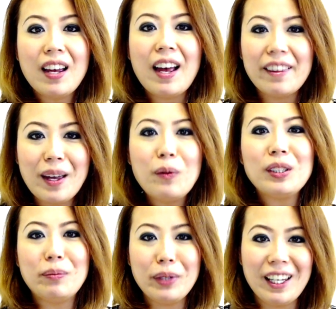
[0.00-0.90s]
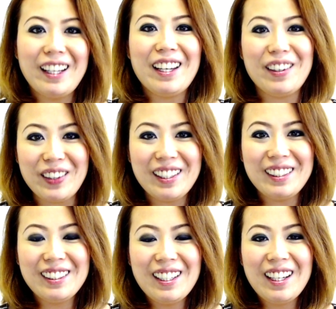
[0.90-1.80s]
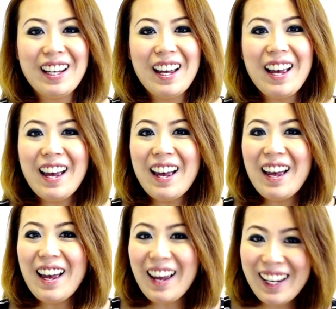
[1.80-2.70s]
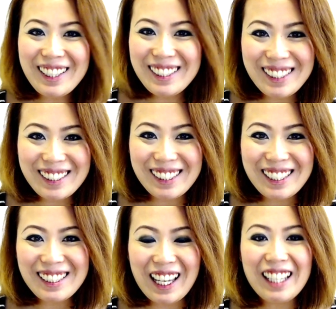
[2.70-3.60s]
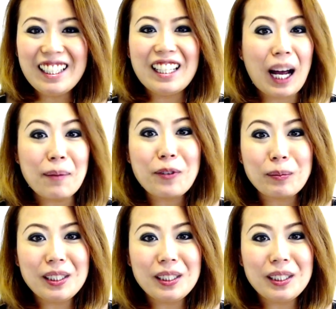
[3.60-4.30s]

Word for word: And that was the beginning of it. Hey, this is Elyse Anne and I'm from